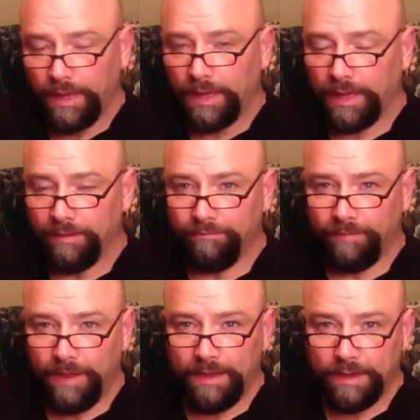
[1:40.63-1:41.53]
had a
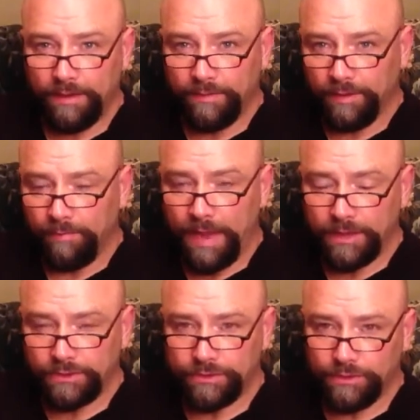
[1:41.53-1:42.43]
vein in it that
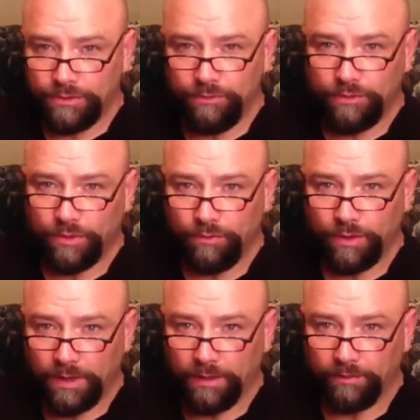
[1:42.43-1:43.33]
matched the two-tone
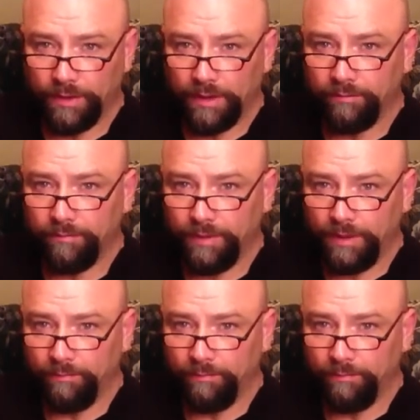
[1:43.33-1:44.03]
coloring of the